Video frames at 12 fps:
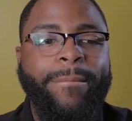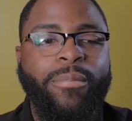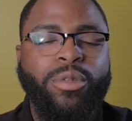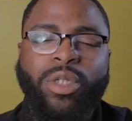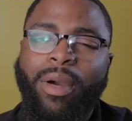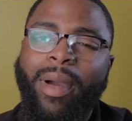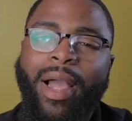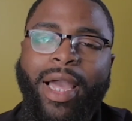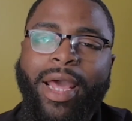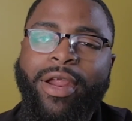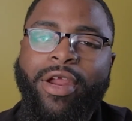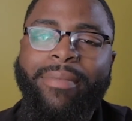So I'm
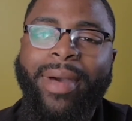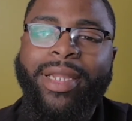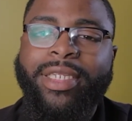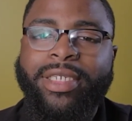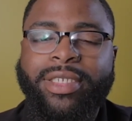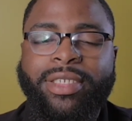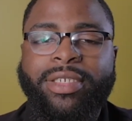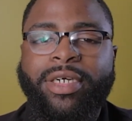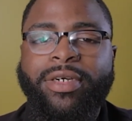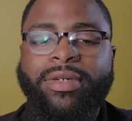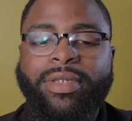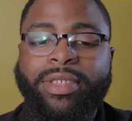kind of hurt by this,
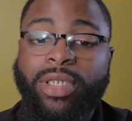And